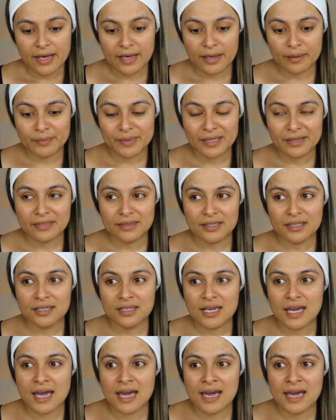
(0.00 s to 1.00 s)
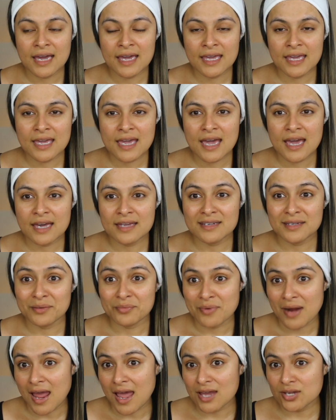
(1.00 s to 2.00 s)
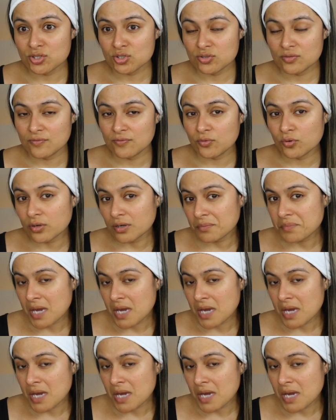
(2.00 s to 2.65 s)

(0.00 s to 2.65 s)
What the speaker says: method, I had a rash for